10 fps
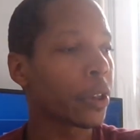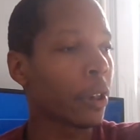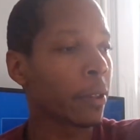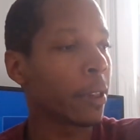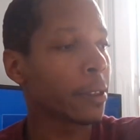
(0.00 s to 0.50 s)

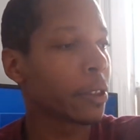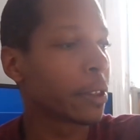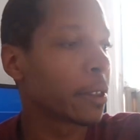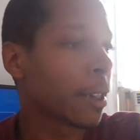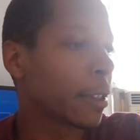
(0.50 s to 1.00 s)

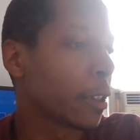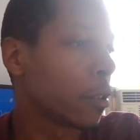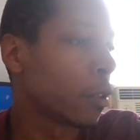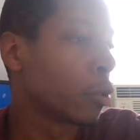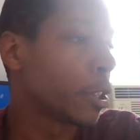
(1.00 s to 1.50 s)
Alexis is like the
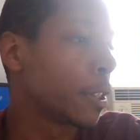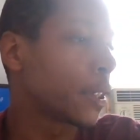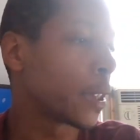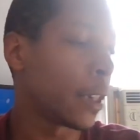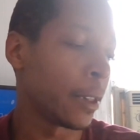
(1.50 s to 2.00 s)

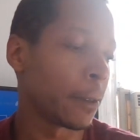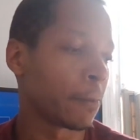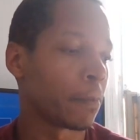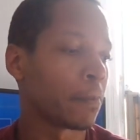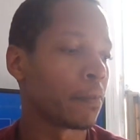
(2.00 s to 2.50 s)
closest
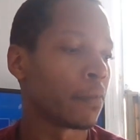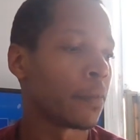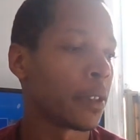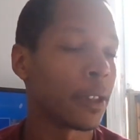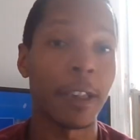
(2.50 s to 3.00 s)
thing
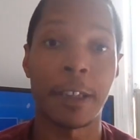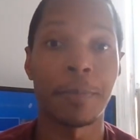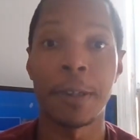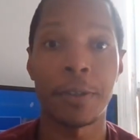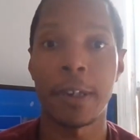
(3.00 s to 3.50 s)
that
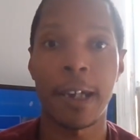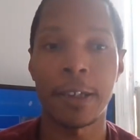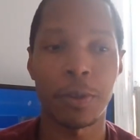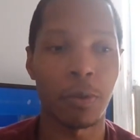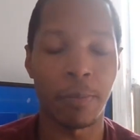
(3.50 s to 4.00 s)
Spencer
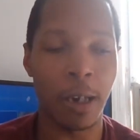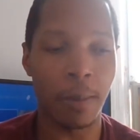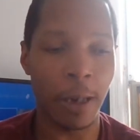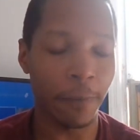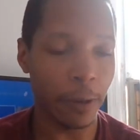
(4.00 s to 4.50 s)
has to a
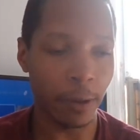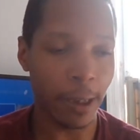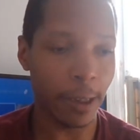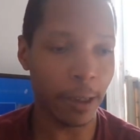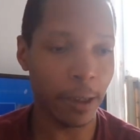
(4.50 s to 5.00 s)
mom, I
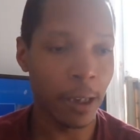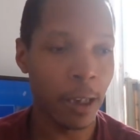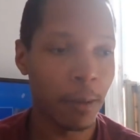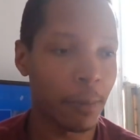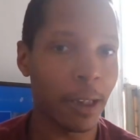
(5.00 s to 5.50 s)
feel like,
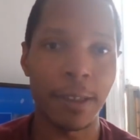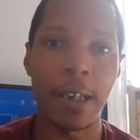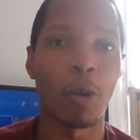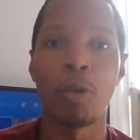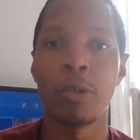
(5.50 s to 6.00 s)
because
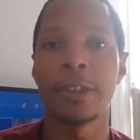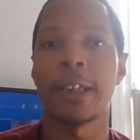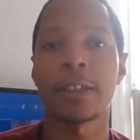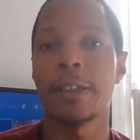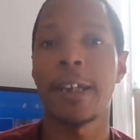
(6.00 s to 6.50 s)
they always
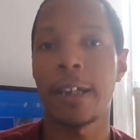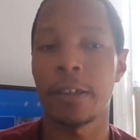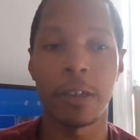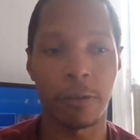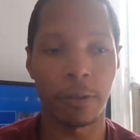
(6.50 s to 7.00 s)
actually
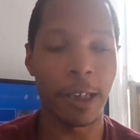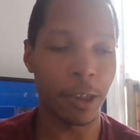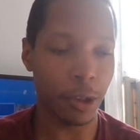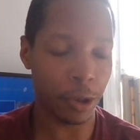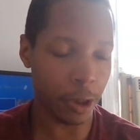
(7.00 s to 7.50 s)
had a good
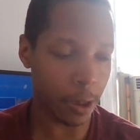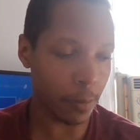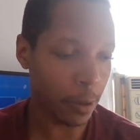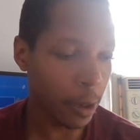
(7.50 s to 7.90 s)
relationship.